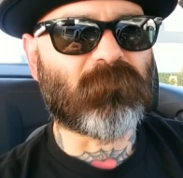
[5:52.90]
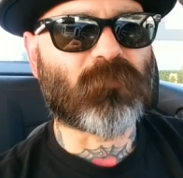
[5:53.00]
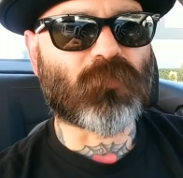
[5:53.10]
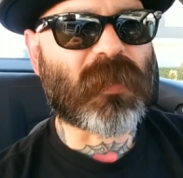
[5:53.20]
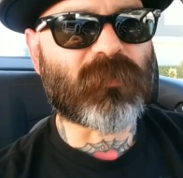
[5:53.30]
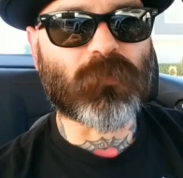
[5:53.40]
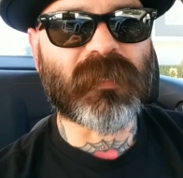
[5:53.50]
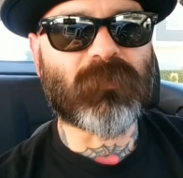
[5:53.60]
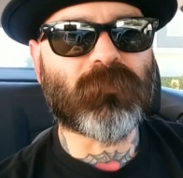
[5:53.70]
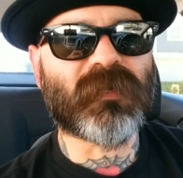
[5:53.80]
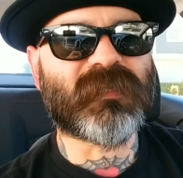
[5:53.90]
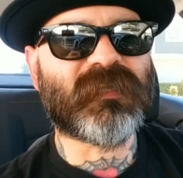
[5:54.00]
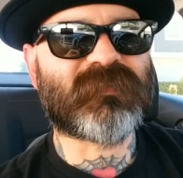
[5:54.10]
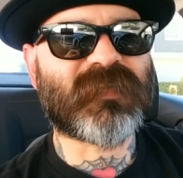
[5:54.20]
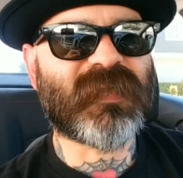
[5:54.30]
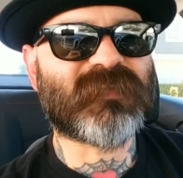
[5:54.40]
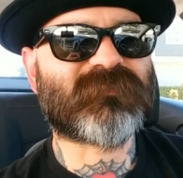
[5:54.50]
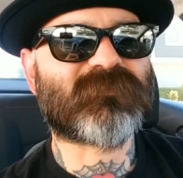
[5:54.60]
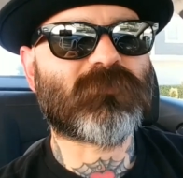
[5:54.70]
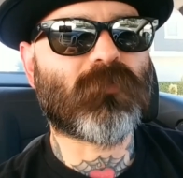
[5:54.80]
right away, but it takes
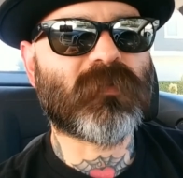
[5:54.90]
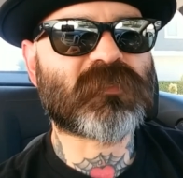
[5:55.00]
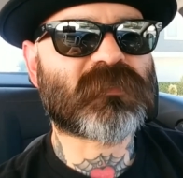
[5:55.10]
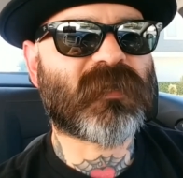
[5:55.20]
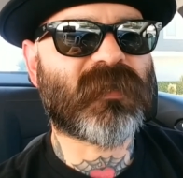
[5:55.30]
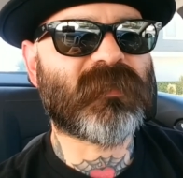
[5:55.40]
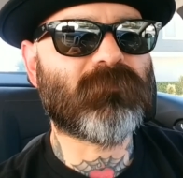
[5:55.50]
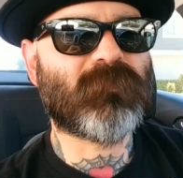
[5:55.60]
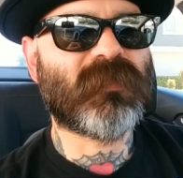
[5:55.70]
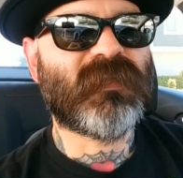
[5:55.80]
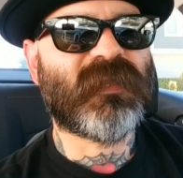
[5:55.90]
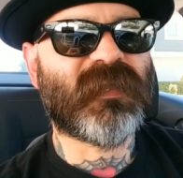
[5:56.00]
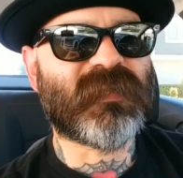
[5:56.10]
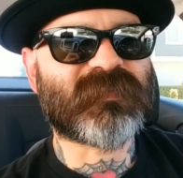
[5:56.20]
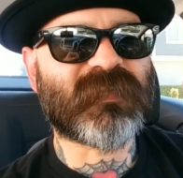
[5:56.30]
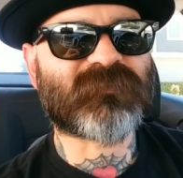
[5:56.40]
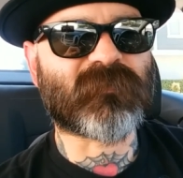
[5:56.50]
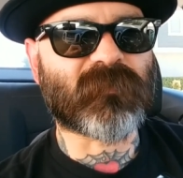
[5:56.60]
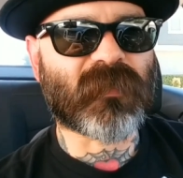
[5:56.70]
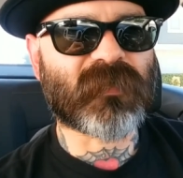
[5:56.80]
so much time and it takes a
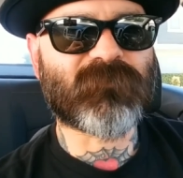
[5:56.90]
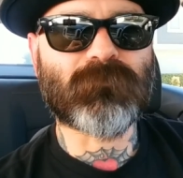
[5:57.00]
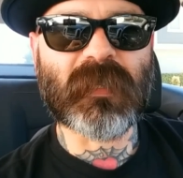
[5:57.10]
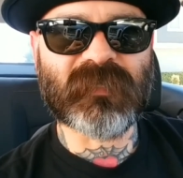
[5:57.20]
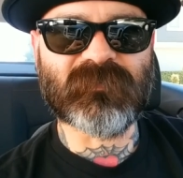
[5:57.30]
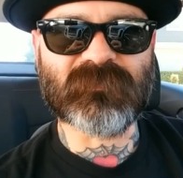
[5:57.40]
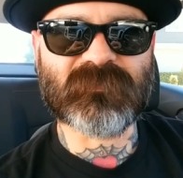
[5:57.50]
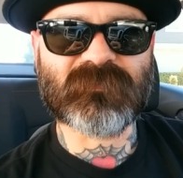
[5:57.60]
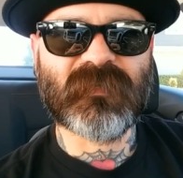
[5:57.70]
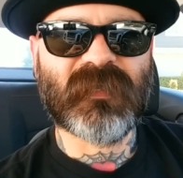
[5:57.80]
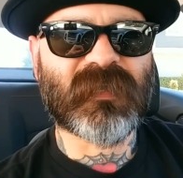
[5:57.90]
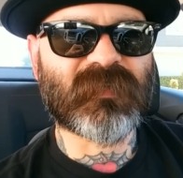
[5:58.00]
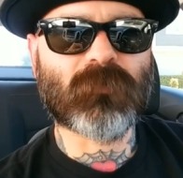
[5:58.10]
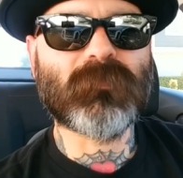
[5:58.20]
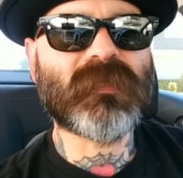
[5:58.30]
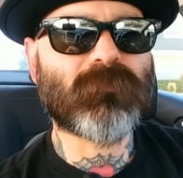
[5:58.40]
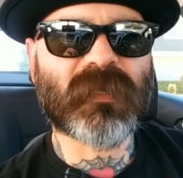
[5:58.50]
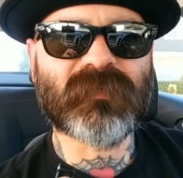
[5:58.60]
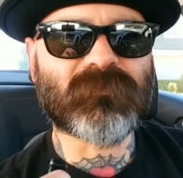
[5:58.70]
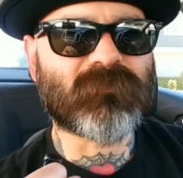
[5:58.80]
lot of maintenance. And I don't mean
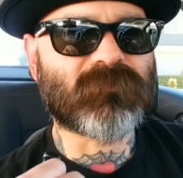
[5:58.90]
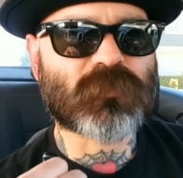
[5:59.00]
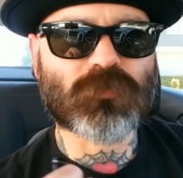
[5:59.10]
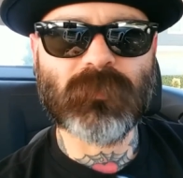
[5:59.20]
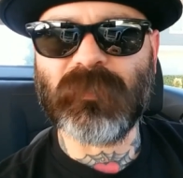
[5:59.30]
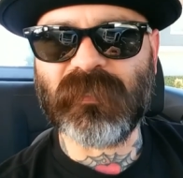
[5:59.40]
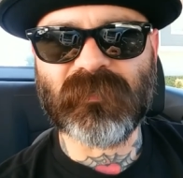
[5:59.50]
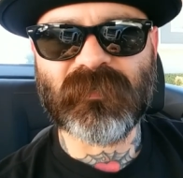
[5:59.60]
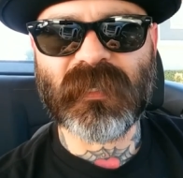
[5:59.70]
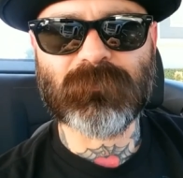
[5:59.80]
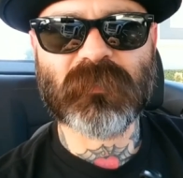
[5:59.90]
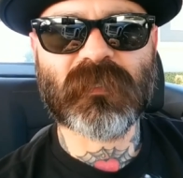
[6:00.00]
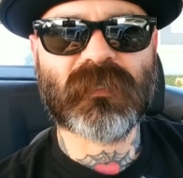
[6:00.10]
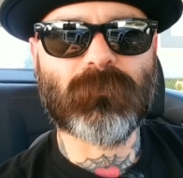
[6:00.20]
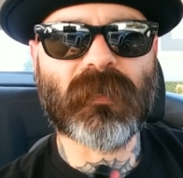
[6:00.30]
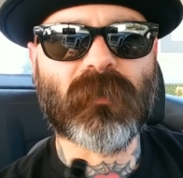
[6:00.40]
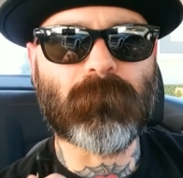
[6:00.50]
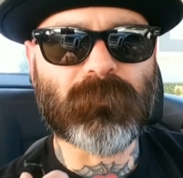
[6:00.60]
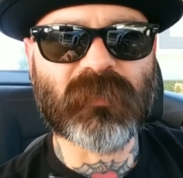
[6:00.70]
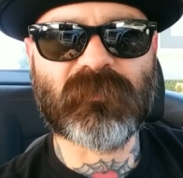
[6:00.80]
by trimming. I'm talking
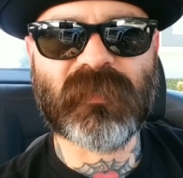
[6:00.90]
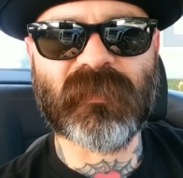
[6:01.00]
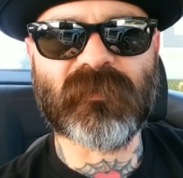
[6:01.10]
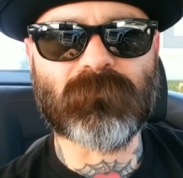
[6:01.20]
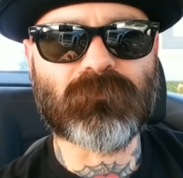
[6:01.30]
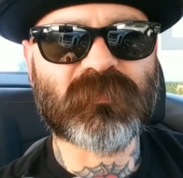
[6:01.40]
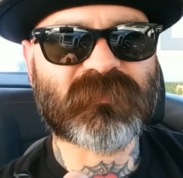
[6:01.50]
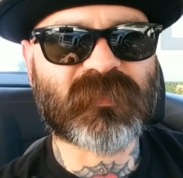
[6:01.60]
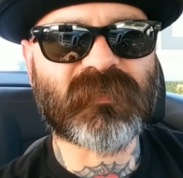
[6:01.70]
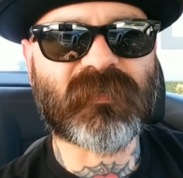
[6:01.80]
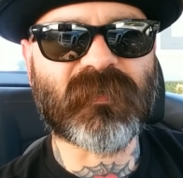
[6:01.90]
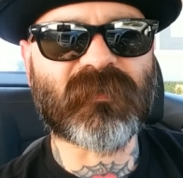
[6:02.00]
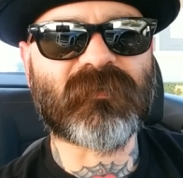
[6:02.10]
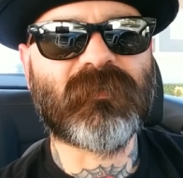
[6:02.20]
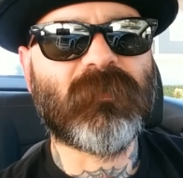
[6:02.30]
about beard care, skin care,